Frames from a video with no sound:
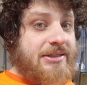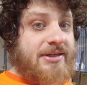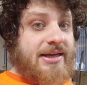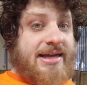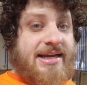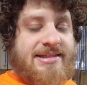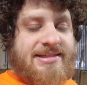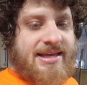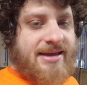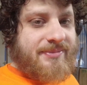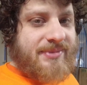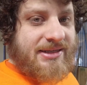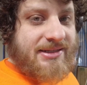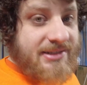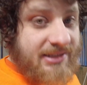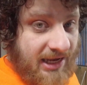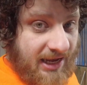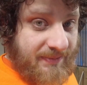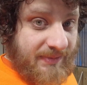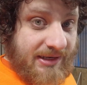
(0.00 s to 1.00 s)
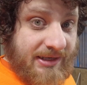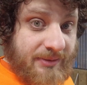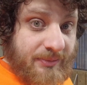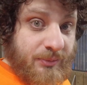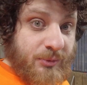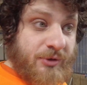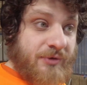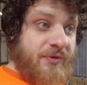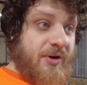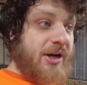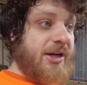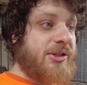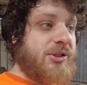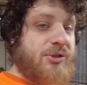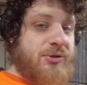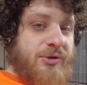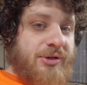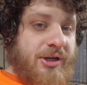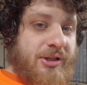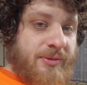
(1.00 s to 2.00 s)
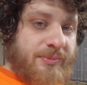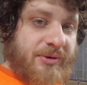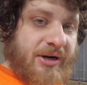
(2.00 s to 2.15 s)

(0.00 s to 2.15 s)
So I guess that means I'm gonna move on to another